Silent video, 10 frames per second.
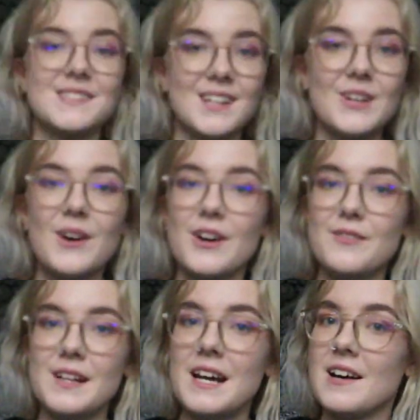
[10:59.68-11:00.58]
So
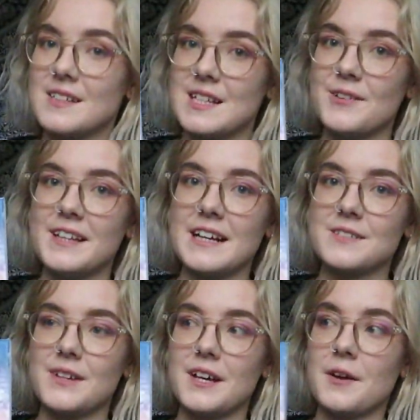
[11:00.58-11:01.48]
hopefully I'll see you in the
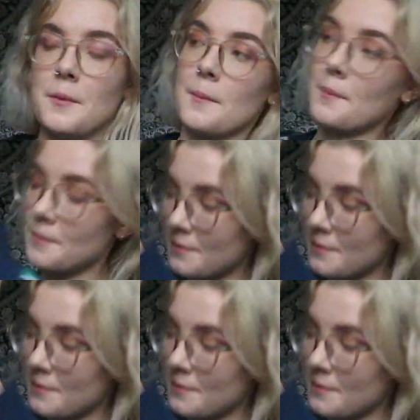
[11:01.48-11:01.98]
next video.